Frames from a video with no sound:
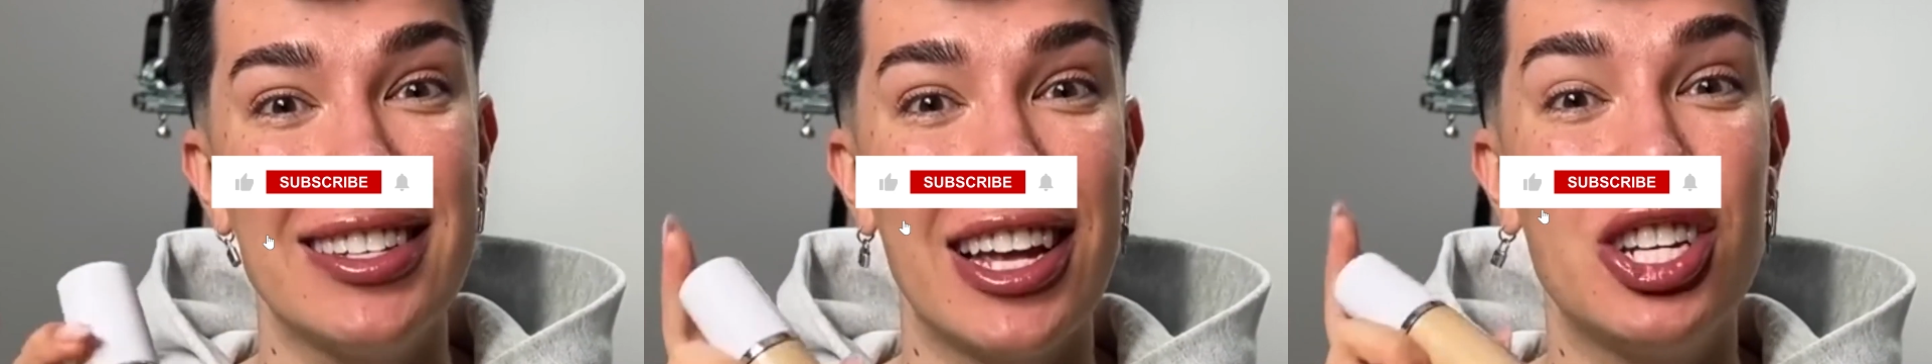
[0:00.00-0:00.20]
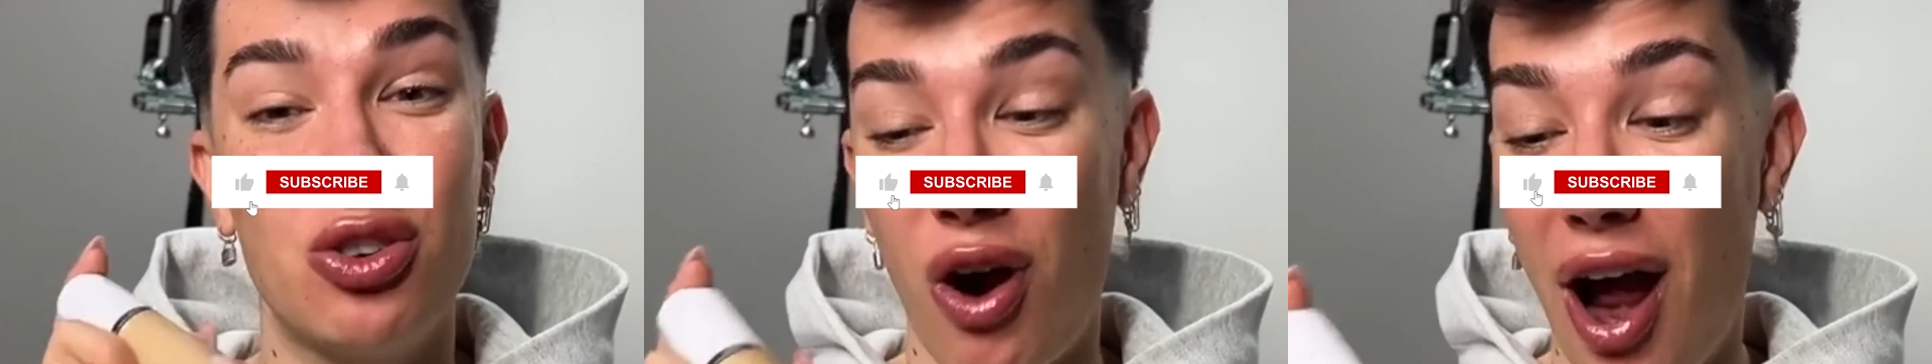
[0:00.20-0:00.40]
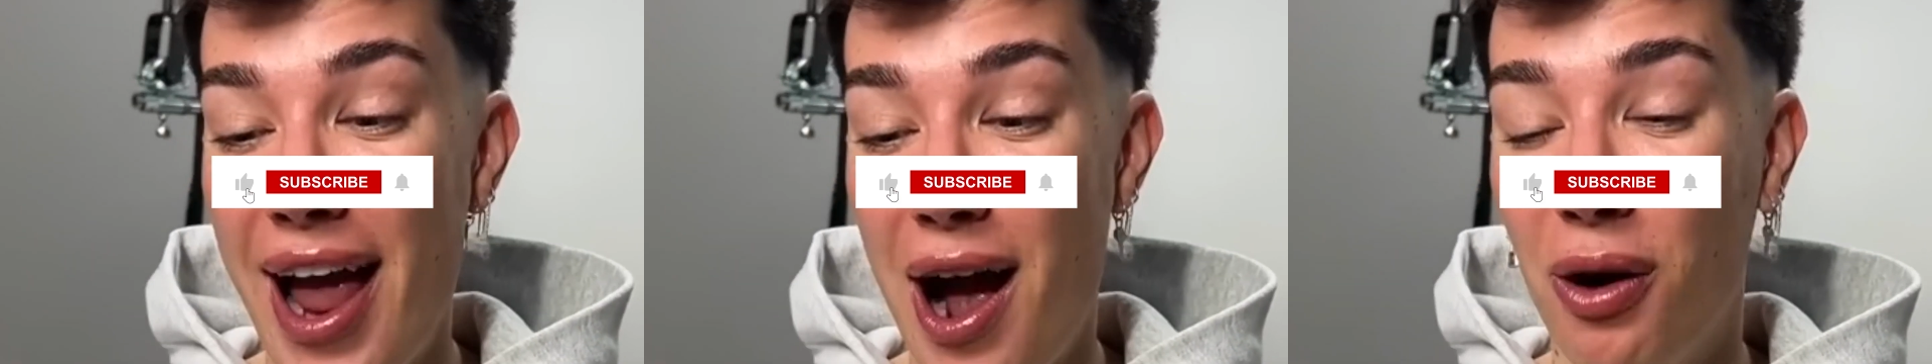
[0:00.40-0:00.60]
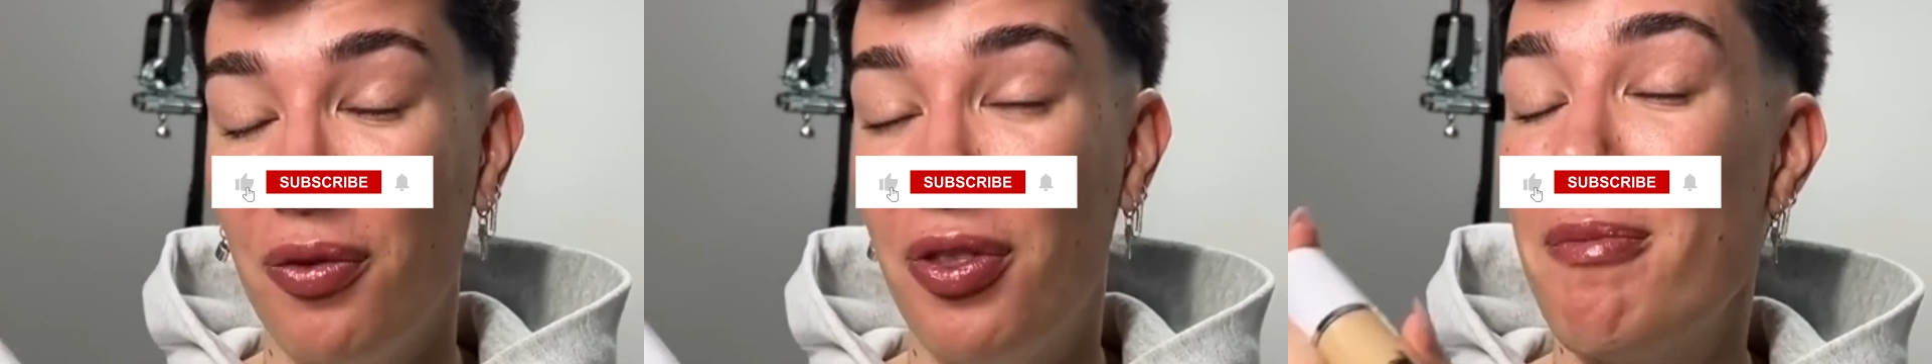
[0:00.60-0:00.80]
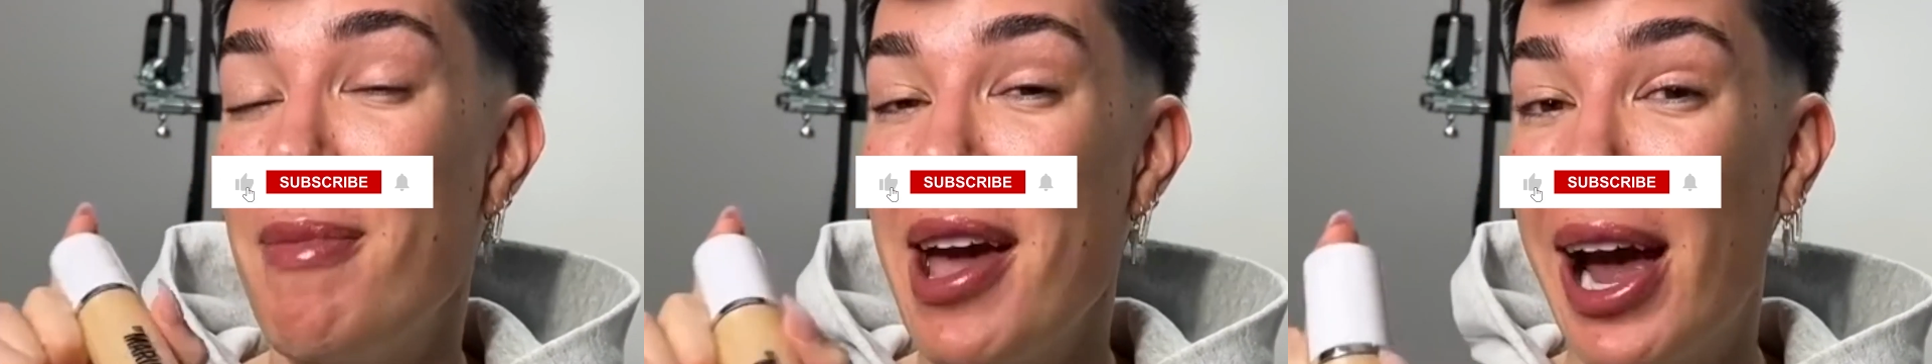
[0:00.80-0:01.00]
to give this video
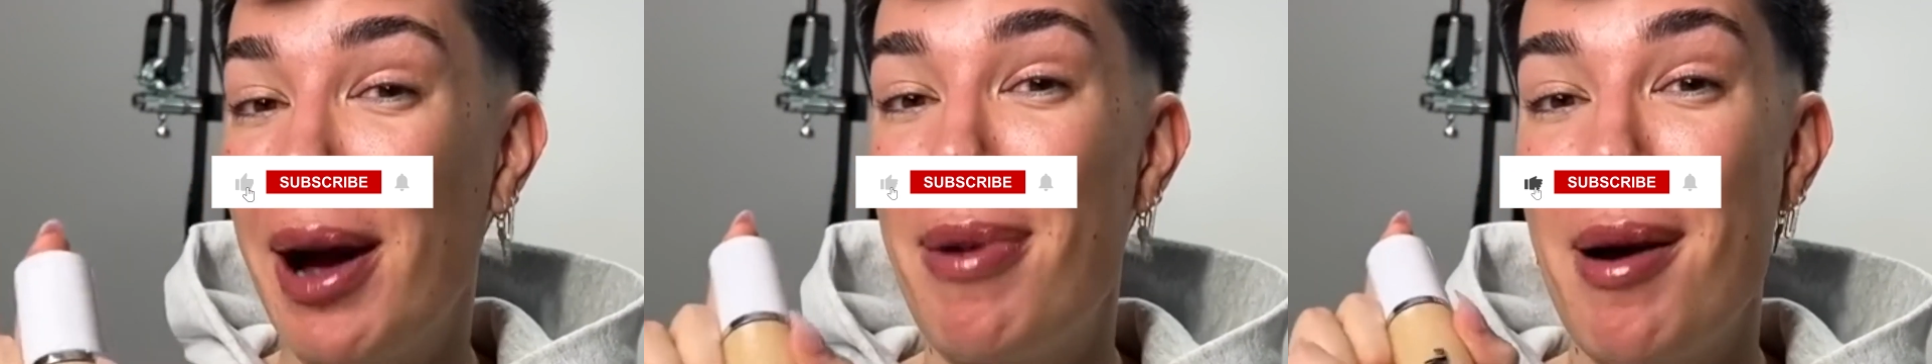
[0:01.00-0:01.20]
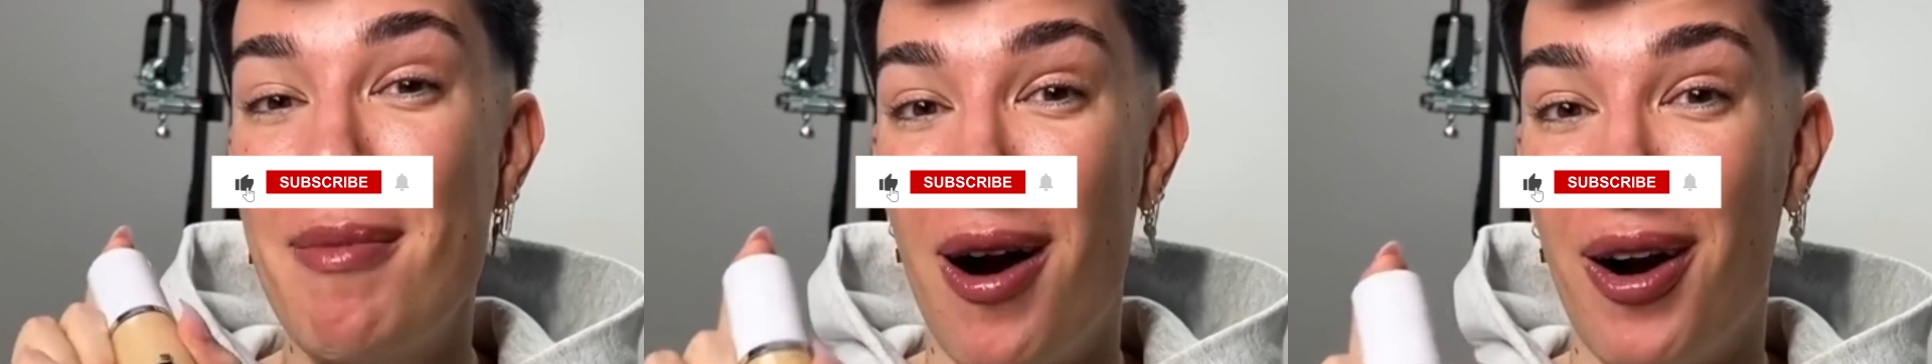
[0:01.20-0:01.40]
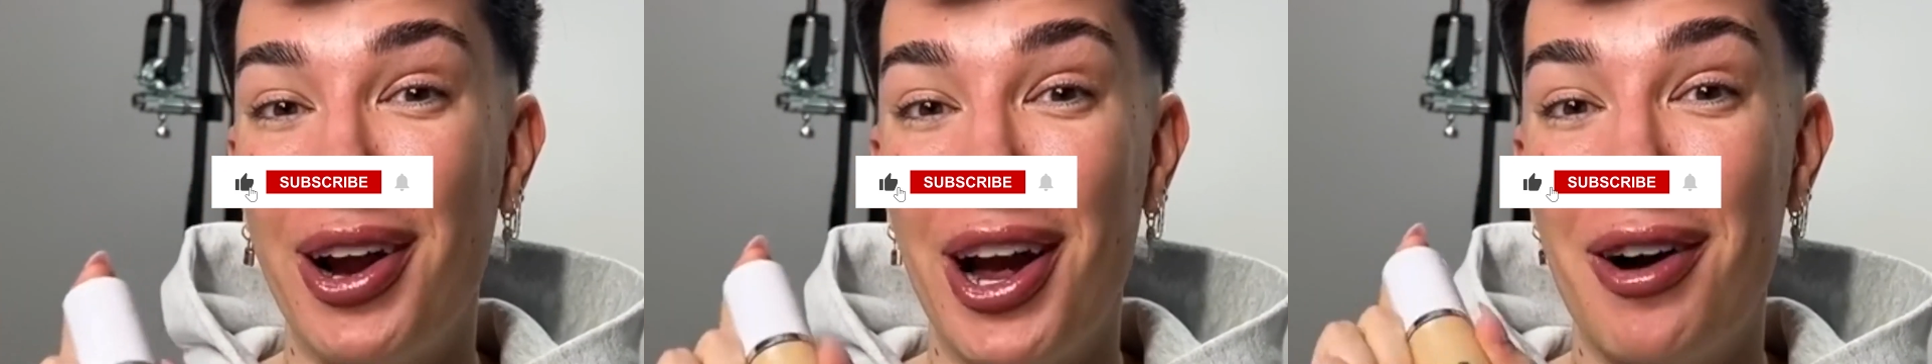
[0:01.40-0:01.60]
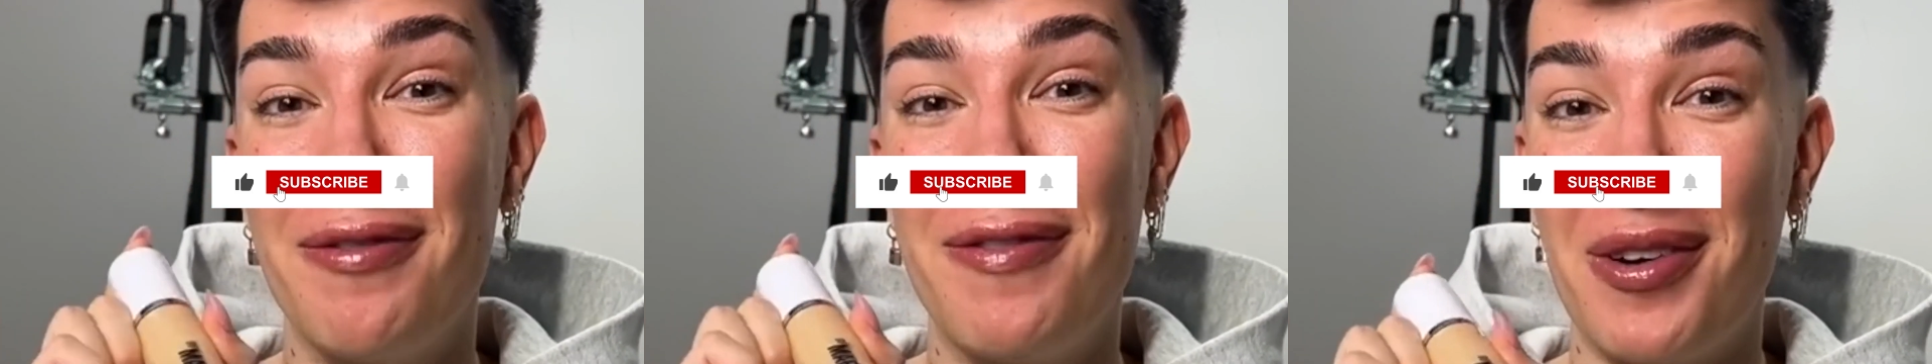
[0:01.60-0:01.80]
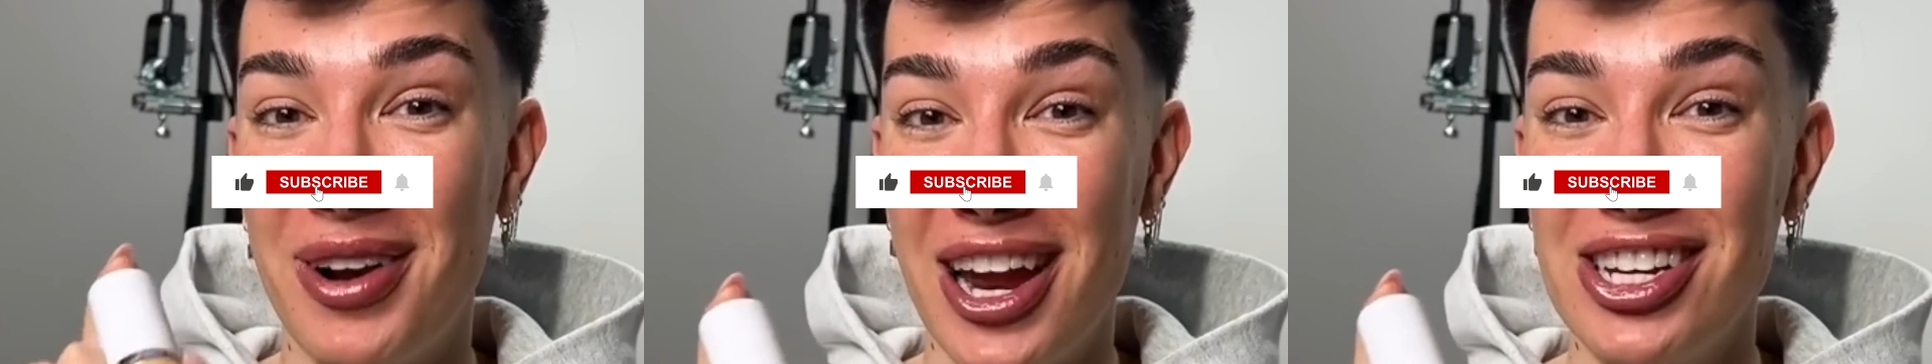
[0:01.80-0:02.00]
a thumbs up
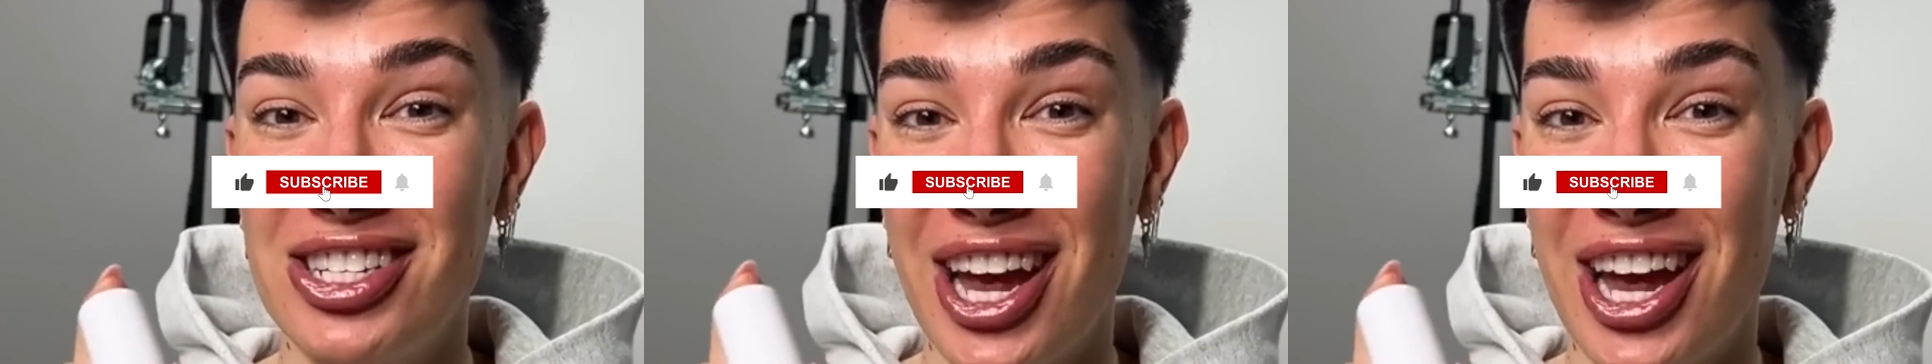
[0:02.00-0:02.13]
Make sure you